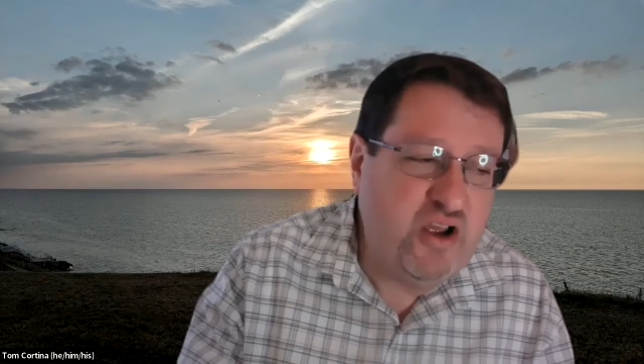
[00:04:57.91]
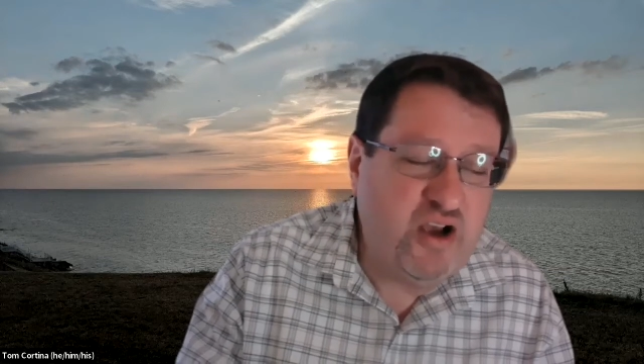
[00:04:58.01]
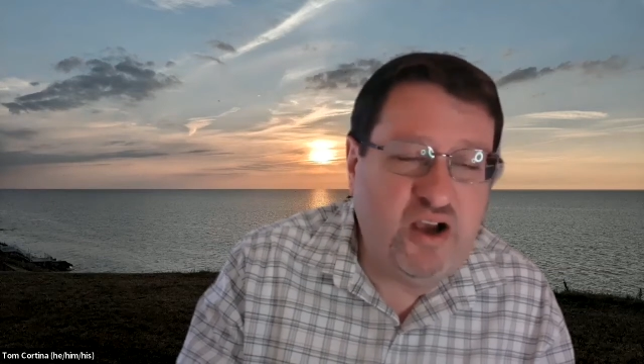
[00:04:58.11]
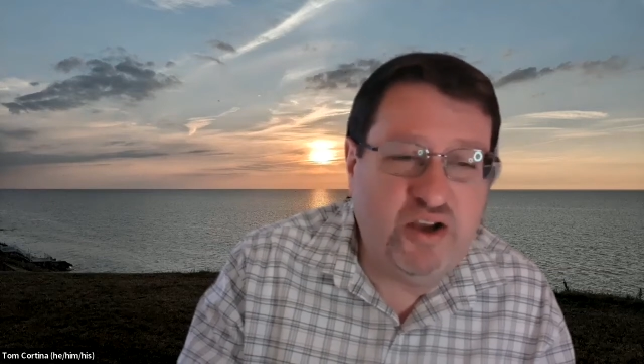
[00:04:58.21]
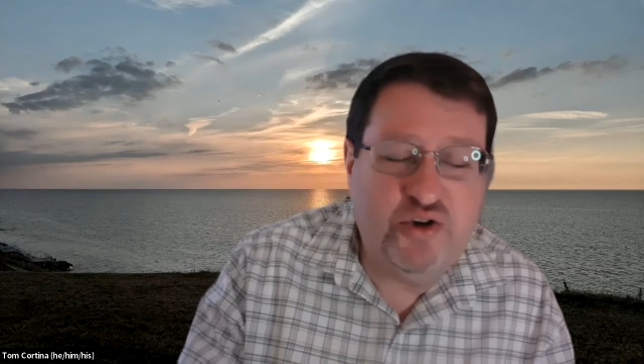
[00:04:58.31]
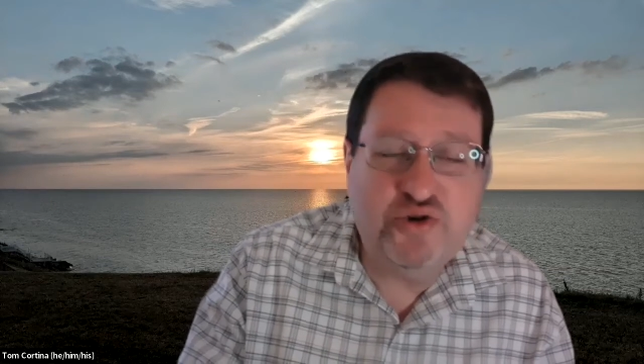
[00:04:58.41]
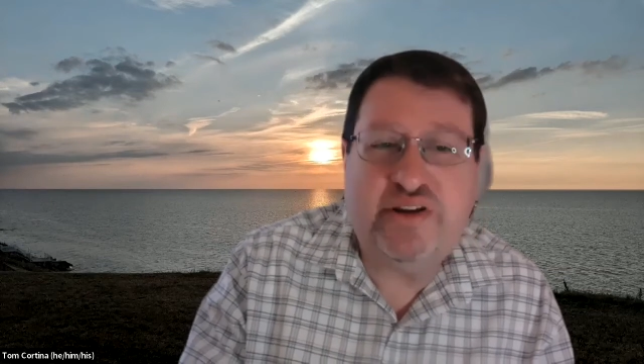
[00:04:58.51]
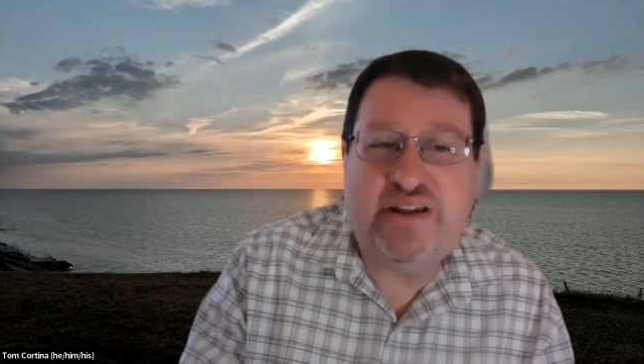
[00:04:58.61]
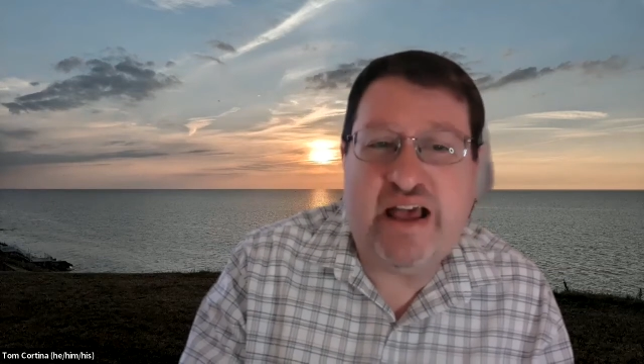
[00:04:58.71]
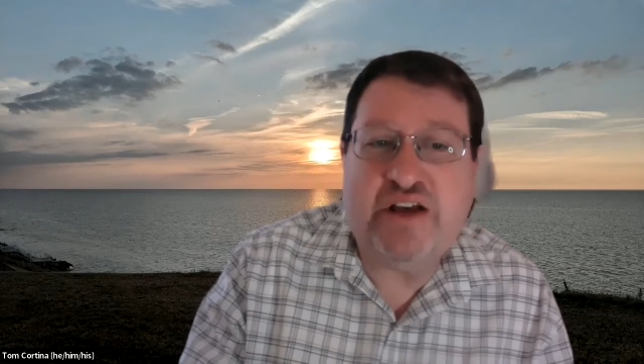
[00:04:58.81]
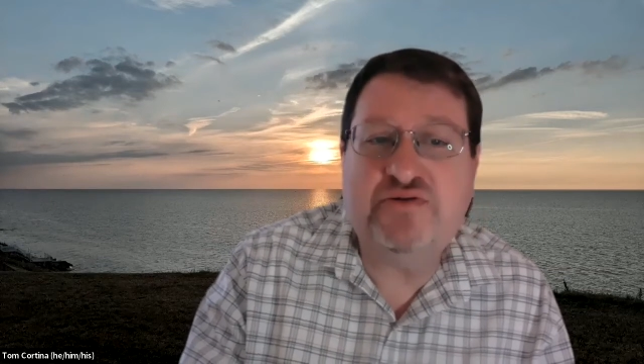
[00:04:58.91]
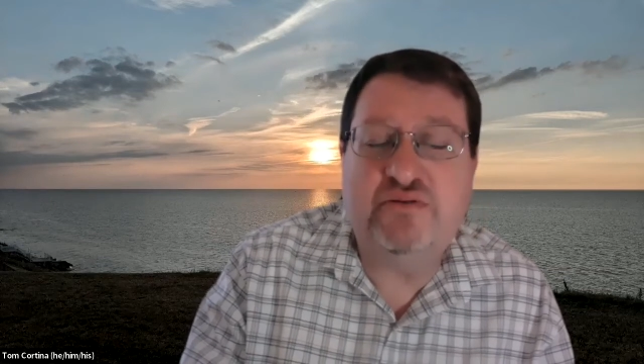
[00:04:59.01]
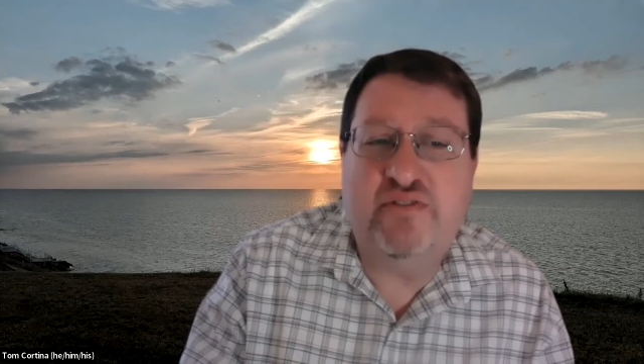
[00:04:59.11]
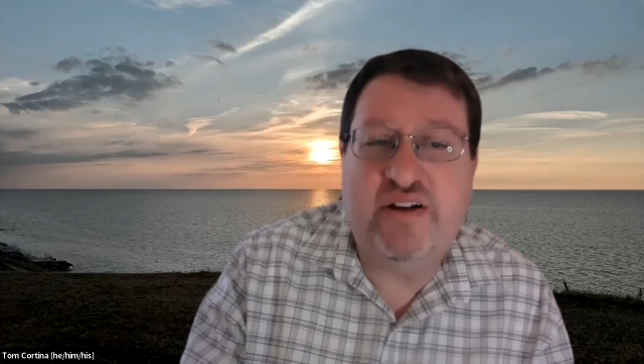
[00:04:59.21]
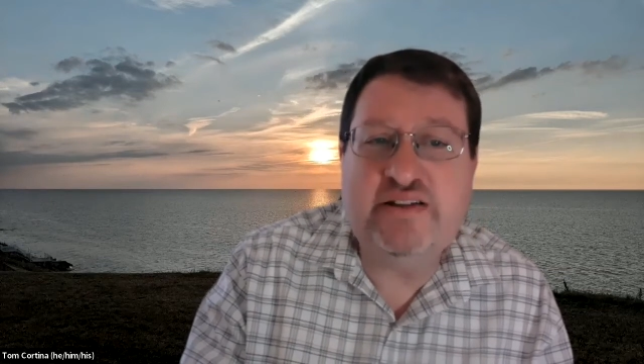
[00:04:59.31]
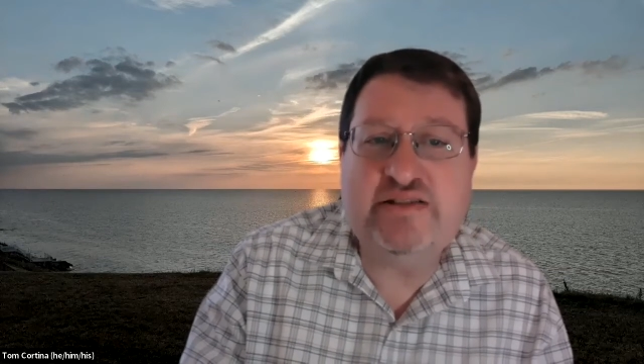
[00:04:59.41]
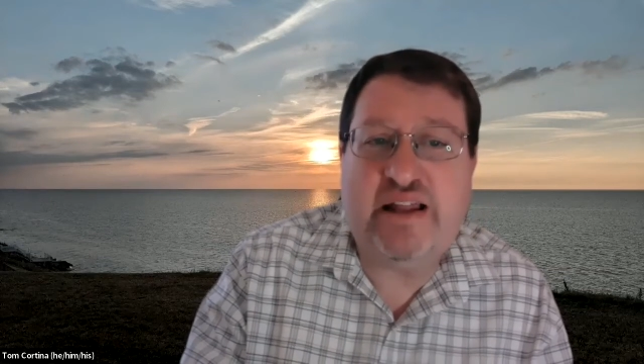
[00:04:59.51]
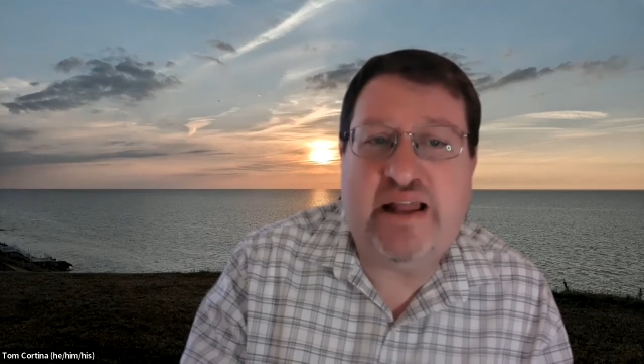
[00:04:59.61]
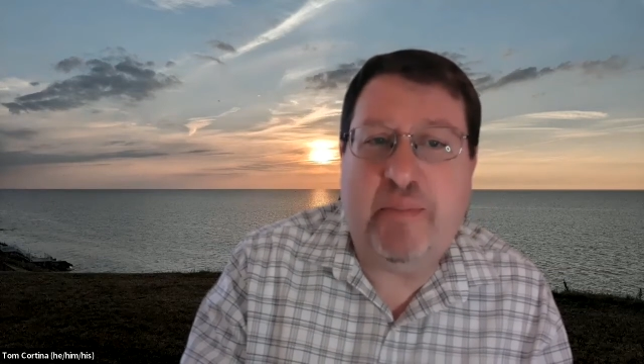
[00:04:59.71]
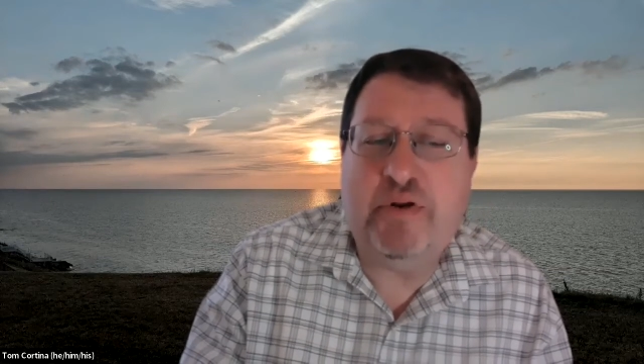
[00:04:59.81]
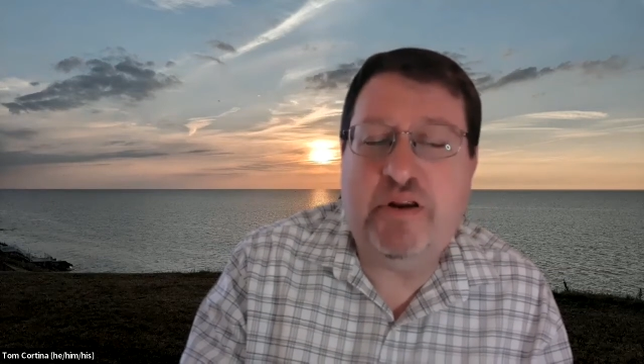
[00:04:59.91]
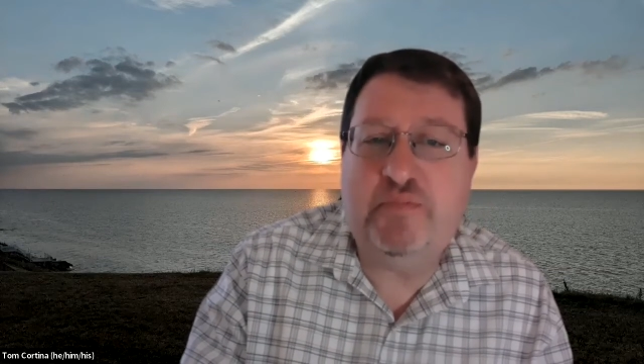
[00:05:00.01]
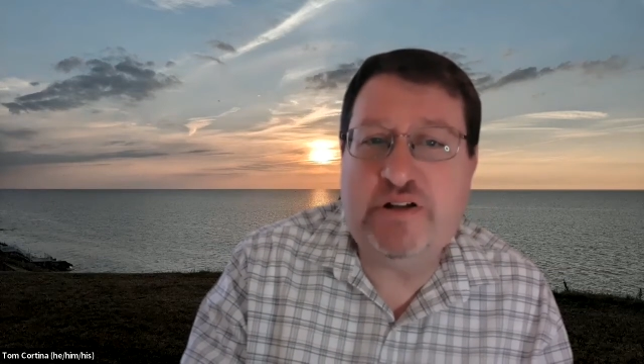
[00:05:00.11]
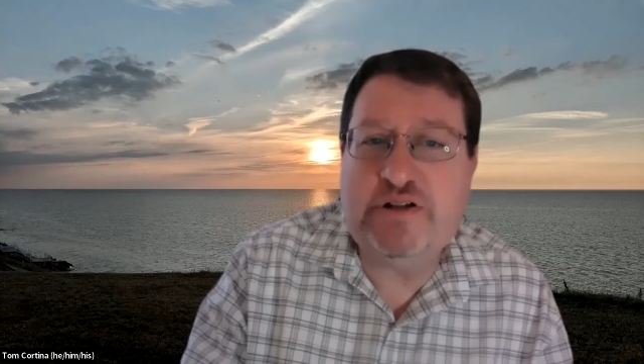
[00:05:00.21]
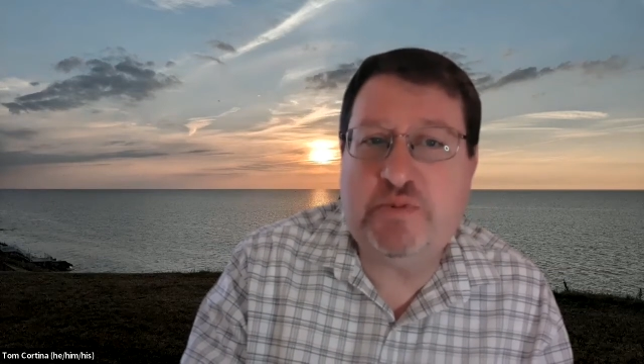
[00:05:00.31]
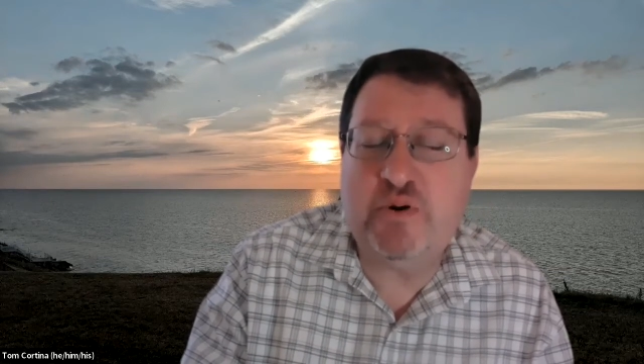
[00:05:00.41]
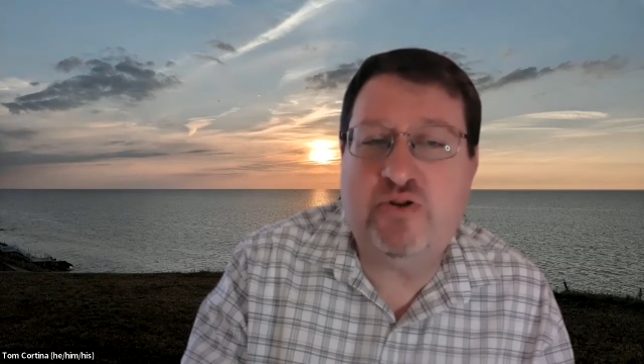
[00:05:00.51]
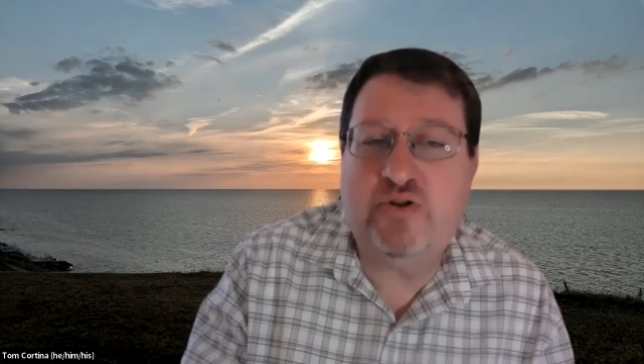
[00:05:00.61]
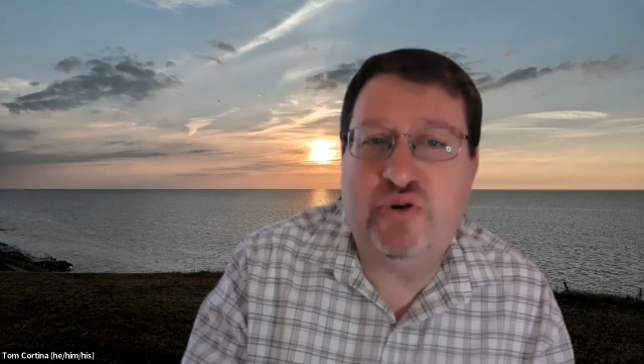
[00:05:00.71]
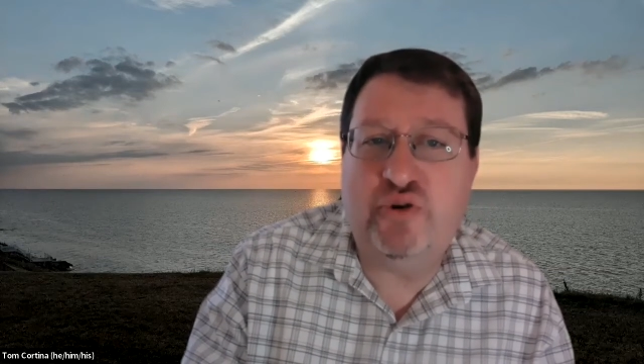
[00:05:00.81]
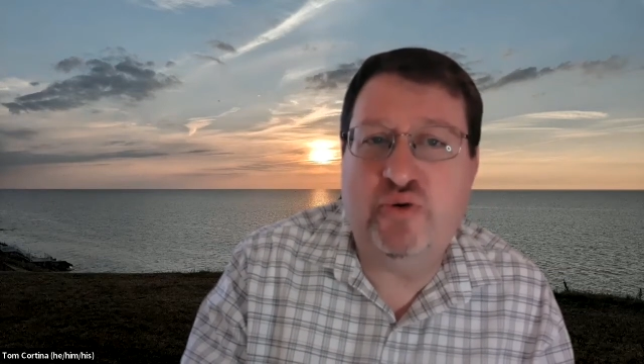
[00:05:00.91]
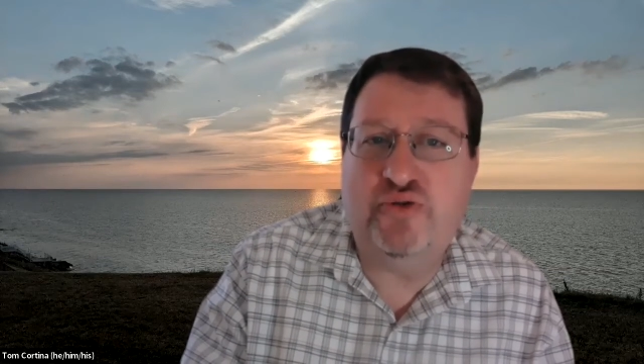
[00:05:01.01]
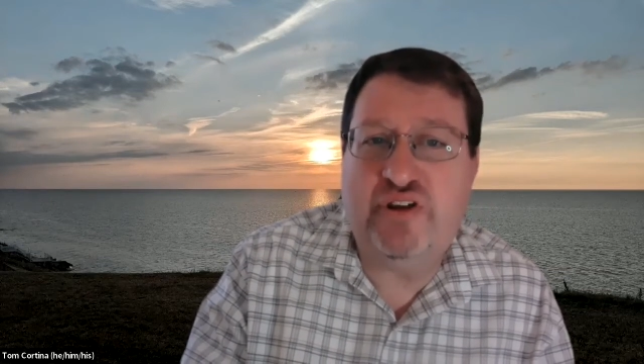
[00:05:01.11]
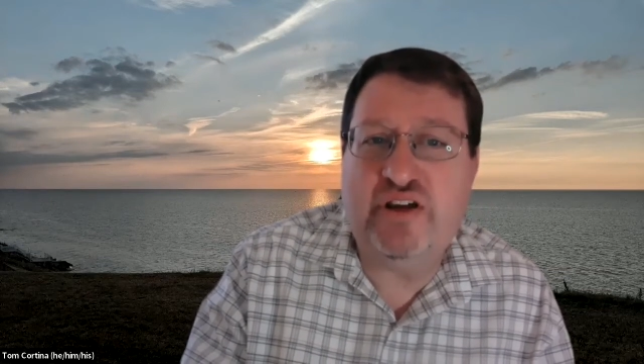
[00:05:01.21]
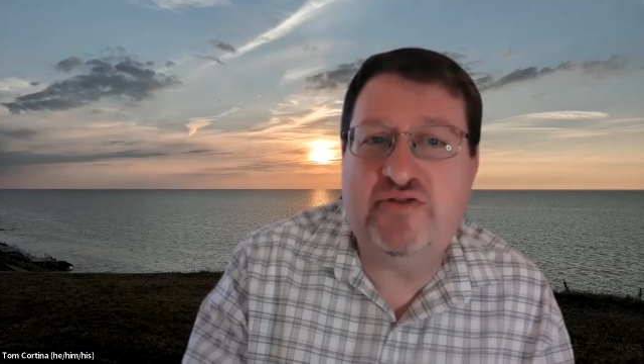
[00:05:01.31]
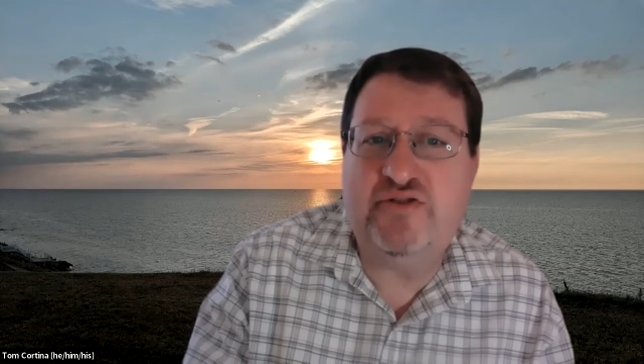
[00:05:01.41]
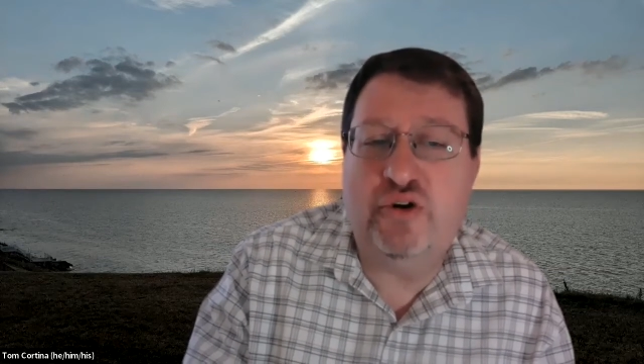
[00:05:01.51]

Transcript: are usually national events that happen in Pittsburgh, so you will see us in the